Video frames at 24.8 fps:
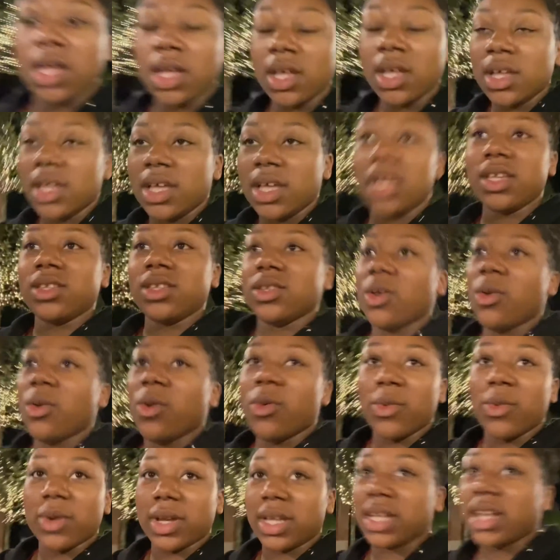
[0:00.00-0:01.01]
It's nowhere
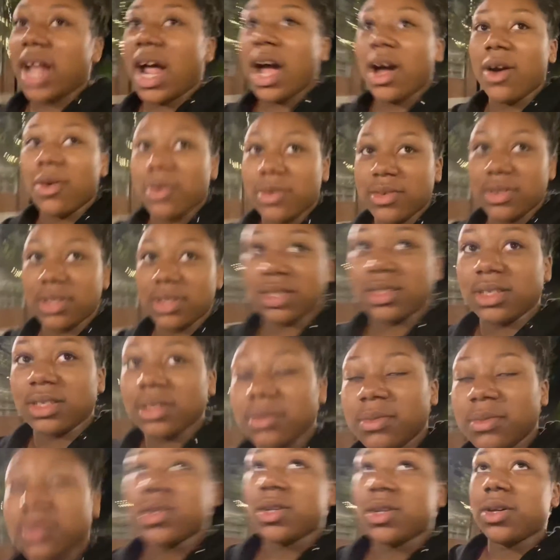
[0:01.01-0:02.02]
we're getting an hour of
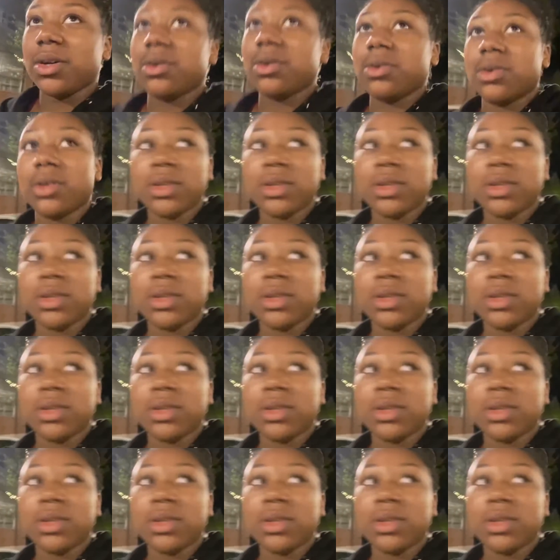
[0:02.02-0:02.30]
sleep. So it is